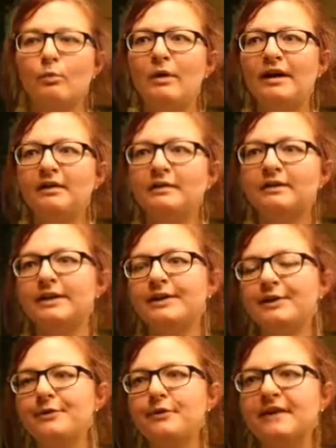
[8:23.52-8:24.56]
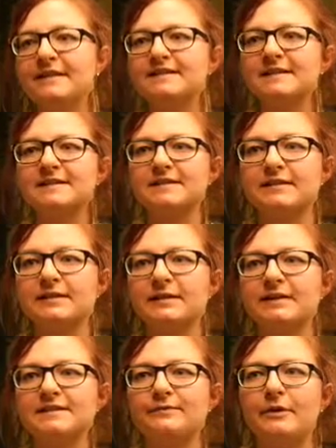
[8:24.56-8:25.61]
Well, the thing is, it's
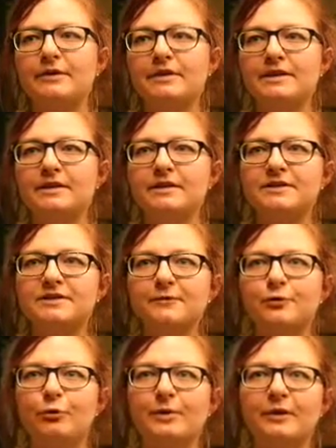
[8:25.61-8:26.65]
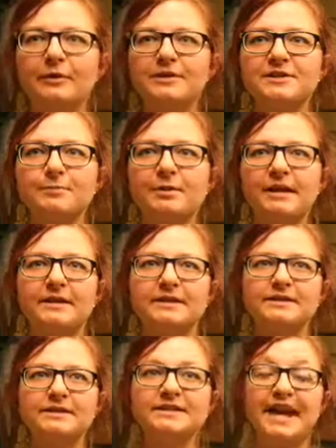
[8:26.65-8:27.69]
a very difficult period to
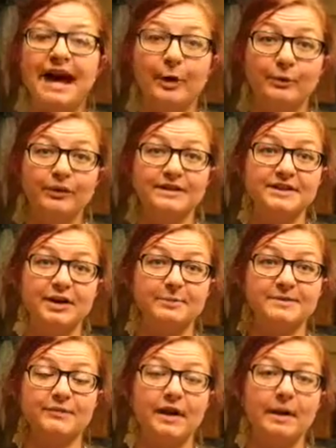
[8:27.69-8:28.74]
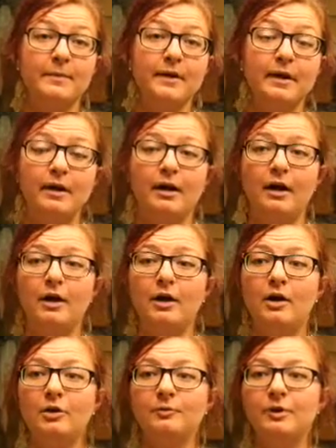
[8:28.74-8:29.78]
pin down in terms of
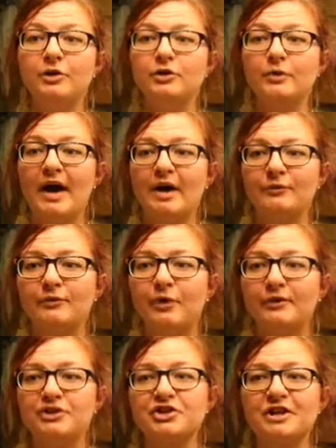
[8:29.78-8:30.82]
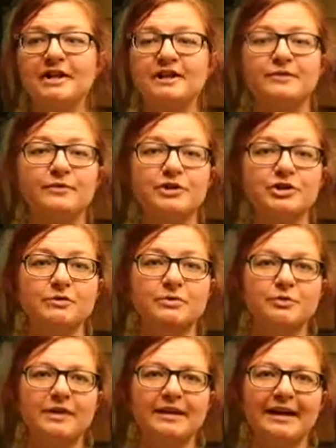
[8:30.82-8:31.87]
that. You have eventually a division
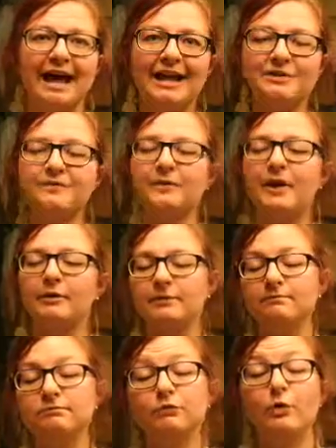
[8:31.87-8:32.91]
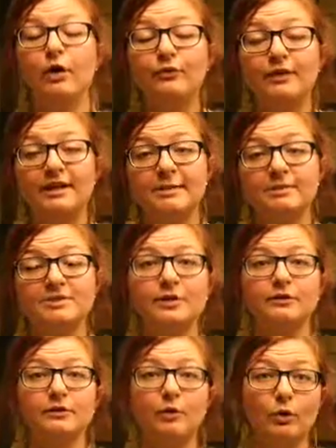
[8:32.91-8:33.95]
between land, very roughly
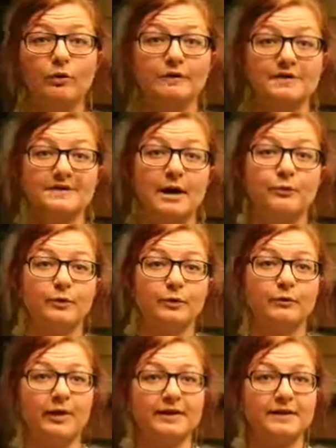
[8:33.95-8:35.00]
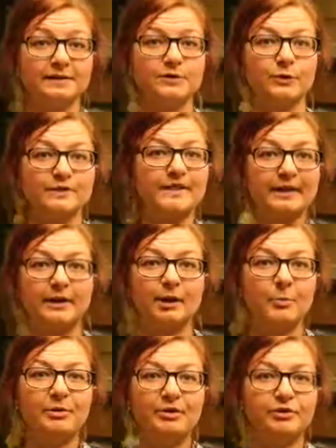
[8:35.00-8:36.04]
between the north and the south, with the Vikings sort of settling
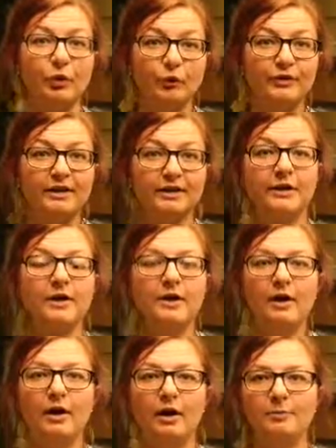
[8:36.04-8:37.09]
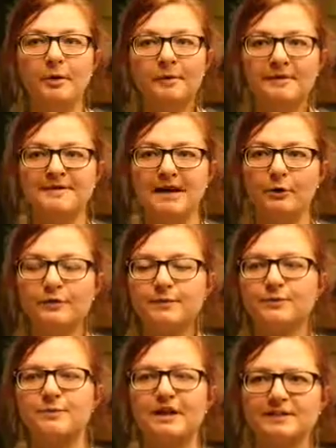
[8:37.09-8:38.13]
up in Jorvik, and the south
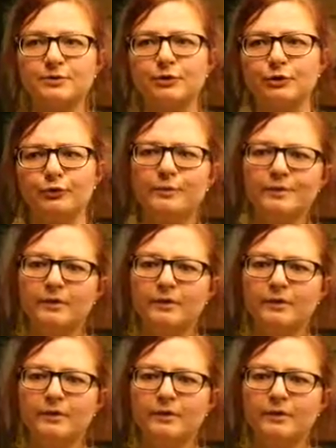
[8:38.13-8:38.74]
being sort of